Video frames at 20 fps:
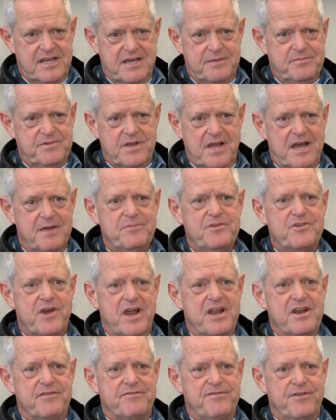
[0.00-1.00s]
I'm, I'm
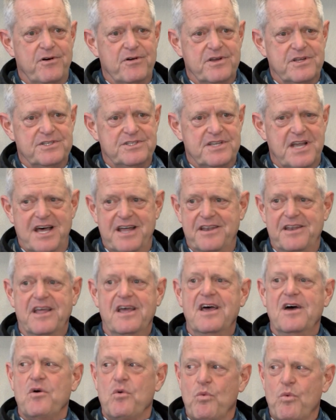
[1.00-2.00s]
trying to focus on
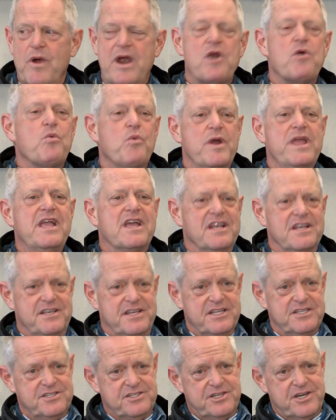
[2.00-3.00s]
where we can
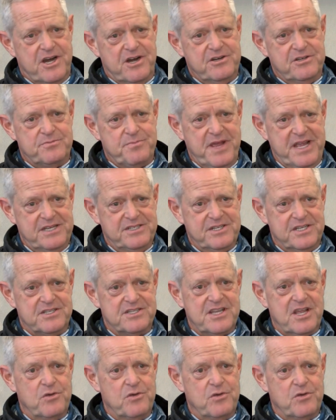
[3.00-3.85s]
discharge patients.